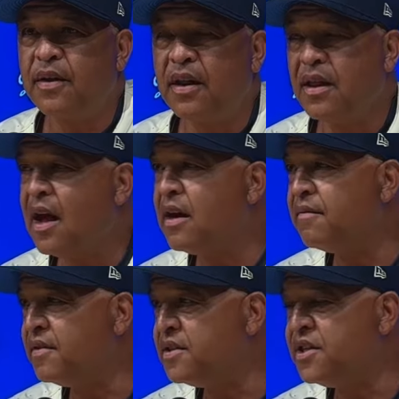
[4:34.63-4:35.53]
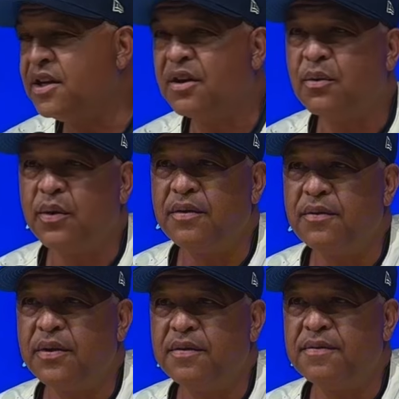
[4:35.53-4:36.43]
a lot of this year
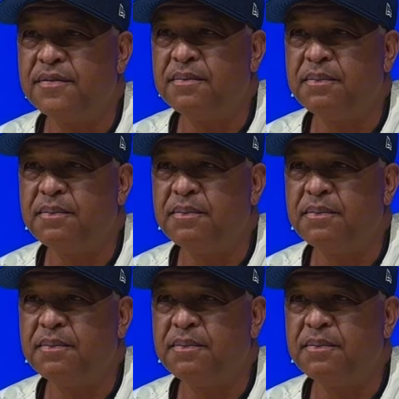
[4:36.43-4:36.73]
we've